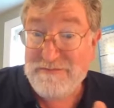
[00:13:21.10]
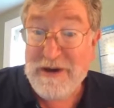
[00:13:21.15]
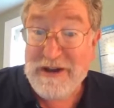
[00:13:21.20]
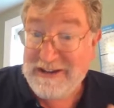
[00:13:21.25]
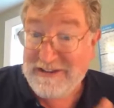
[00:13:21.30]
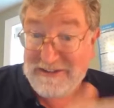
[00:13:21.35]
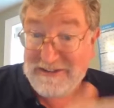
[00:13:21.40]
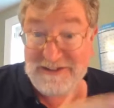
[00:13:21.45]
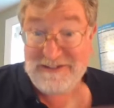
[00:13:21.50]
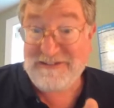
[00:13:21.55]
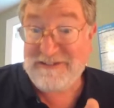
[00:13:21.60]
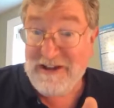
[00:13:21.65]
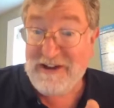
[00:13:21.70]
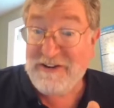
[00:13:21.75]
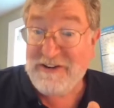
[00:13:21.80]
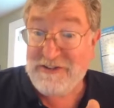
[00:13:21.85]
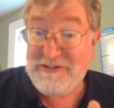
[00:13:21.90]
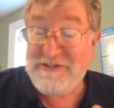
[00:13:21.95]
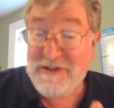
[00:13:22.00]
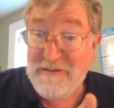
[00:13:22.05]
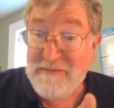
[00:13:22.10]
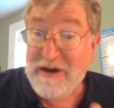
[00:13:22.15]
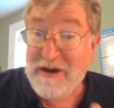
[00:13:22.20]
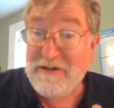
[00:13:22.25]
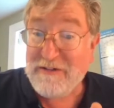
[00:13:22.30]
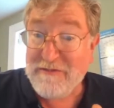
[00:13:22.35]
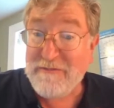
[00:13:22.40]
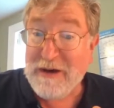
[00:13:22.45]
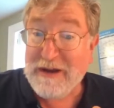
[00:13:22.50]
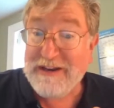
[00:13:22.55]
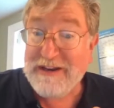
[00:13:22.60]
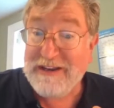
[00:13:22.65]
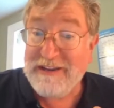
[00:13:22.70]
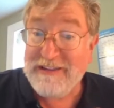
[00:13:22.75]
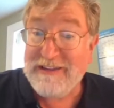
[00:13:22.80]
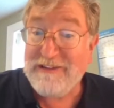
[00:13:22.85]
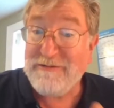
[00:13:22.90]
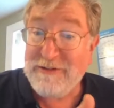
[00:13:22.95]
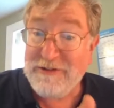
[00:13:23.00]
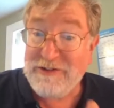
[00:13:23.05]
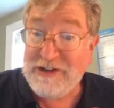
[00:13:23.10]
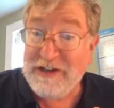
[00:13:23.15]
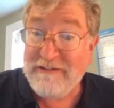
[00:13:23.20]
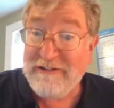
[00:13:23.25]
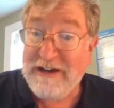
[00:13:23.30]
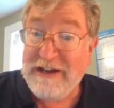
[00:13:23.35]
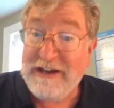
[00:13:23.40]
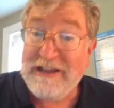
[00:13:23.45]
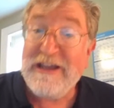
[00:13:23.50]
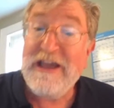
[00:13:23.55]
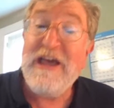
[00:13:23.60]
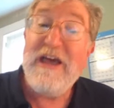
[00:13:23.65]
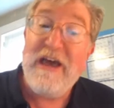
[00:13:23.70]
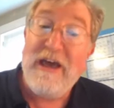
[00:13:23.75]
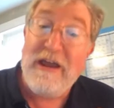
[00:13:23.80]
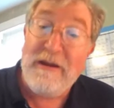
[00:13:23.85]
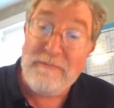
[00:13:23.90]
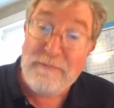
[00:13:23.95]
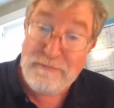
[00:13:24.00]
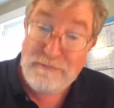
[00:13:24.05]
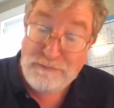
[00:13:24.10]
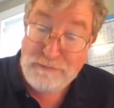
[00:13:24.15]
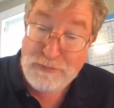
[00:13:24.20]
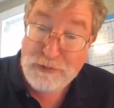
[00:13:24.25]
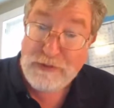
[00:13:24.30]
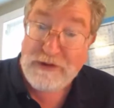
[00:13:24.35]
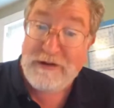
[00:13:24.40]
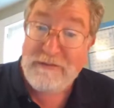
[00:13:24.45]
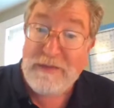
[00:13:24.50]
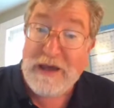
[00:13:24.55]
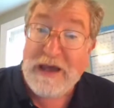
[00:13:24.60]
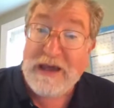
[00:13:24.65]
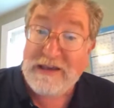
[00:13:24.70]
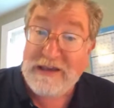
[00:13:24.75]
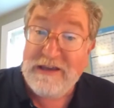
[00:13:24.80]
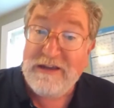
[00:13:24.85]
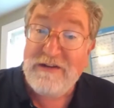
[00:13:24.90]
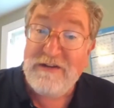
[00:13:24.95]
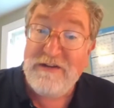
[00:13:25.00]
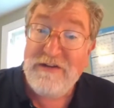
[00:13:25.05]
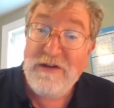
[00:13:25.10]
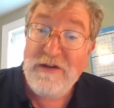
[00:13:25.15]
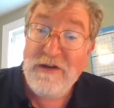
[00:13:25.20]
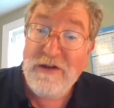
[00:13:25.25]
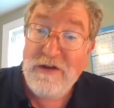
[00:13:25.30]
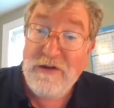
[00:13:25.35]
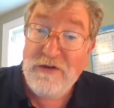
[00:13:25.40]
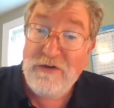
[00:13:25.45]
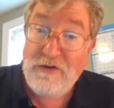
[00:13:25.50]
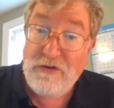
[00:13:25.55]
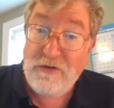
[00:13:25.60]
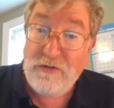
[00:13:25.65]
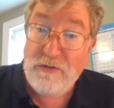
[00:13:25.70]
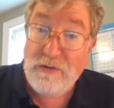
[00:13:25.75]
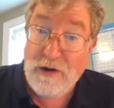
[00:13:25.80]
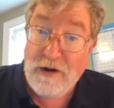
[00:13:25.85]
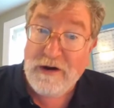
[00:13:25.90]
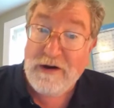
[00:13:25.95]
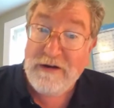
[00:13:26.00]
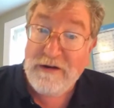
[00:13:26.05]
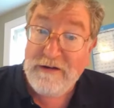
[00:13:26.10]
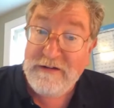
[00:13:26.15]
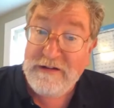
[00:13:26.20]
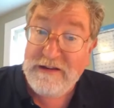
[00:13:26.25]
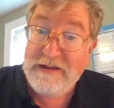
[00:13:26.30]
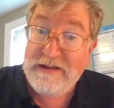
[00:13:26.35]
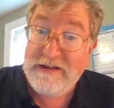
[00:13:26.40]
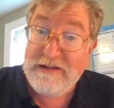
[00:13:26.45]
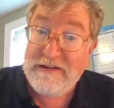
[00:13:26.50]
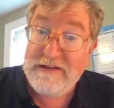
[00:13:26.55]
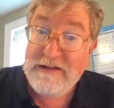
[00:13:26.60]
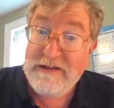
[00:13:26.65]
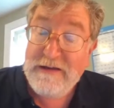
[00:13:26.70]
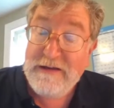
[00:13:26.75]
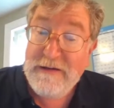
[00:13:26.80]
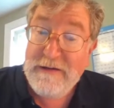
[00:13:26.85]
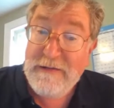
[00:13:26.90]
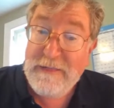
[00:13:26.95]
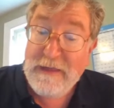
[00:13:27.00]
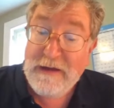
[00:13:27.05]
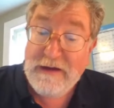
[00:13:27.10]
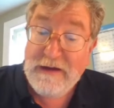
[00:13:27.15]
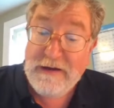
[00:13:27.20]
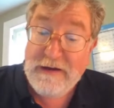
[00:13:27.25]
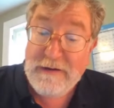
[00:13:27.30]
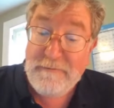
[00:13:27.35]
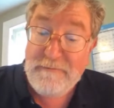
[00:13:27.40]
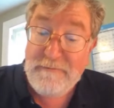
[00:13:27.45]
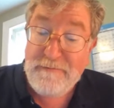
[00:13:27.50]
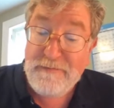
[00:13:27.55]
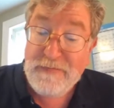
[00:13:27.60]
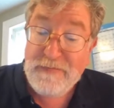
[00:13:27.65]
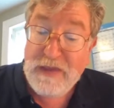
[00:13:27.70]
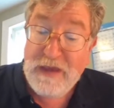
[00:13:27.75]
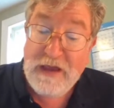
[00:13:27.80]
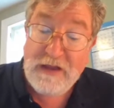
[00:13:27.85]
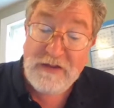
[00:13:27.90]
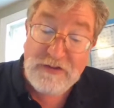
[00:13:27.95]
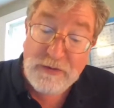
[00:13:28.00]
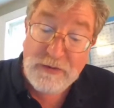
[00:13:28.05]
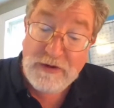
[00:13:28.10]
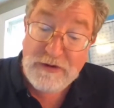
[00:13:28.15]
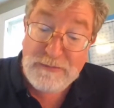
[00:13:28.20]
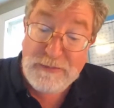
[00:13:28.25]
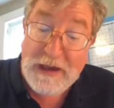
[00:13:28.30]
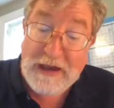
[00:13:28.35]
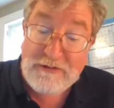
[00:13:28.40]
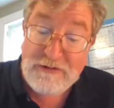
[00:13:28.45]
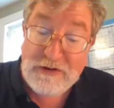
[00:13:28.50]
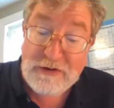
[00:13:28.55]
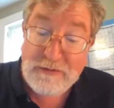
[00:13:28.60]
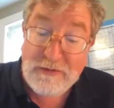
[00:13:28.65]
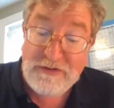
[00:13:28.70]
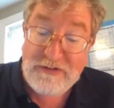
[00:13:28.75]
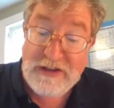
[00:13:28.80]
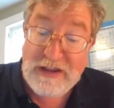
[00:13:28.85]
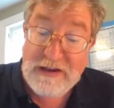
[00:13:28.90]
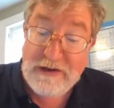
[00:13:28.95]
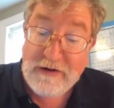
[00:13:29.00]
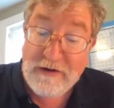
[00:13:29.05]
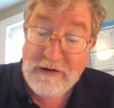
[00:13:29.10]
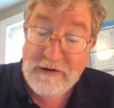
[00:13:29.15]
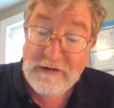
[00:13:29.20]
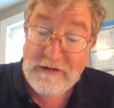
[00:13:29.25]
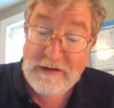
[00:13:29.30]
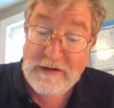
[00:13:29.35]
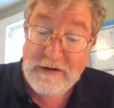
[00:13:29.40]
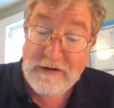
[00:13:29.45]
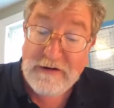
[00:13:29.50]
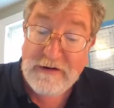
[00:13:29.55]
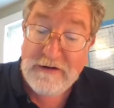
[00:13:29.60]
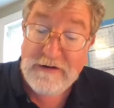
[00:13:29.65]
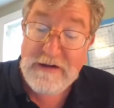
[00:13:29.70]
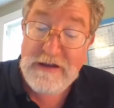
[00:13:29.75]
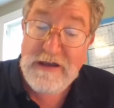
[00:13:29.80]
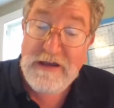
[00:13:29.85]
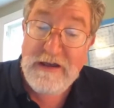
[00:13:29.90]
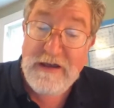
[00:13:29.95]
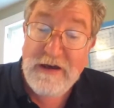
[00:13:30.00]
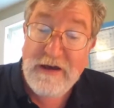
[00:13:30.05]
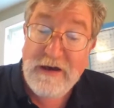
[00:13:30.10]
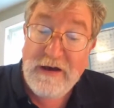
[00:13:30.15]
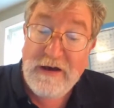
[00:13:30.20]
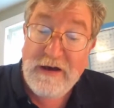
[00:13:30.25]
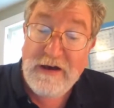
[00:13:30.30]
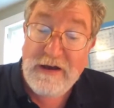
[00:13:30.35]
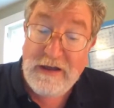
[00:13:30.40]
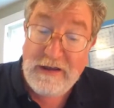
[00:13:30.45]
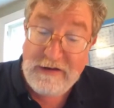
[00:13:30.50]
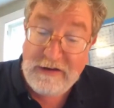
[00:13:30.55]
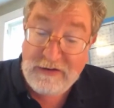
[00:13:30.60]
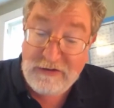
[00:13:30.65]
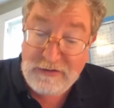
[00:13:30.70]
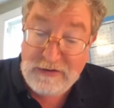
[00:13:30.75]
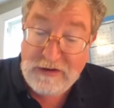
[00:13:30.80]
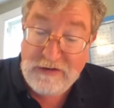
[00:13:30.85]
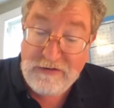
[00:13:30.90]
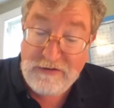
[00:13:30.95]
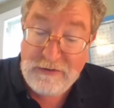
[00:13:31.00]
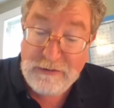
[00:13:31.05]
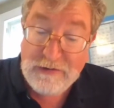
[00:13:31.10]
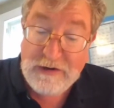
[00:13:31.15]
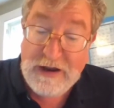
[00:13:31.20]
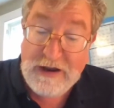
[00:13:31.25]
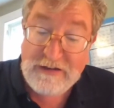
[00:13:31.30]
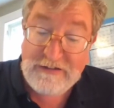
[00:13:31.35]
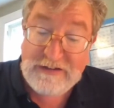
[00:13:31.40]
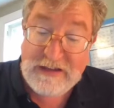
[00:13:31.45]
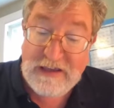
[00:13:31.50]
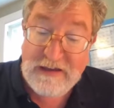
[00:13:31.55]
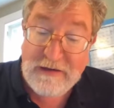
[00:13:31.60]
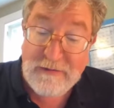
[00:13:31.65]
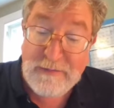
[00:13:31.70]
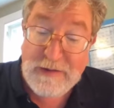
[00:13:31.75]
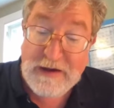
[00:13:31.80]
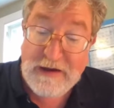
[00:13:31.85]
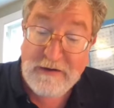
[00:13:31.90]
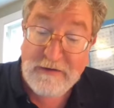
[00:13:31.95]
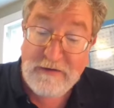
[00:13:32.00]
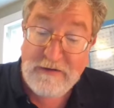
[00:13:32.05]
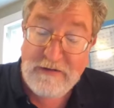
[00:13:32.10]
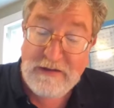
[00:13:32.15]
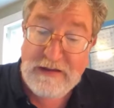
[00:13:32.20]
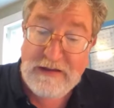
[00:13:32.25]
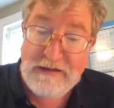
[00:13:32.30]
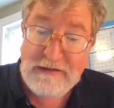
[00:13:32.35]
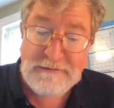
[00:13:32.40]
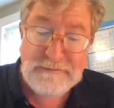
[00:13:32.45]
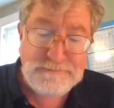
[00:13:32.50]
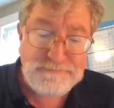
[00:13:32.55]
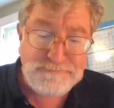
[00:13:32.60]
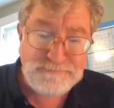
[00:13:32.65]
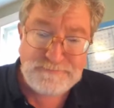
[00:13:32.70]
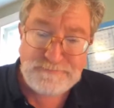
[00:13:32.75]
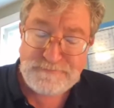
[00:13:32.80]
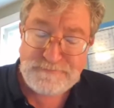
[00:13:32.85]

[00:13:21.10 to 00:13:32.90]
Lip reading: money, this large amount of money that we're generating, and put it back into R&D. And so, as Patrick was saying earlier, and as you were asking about the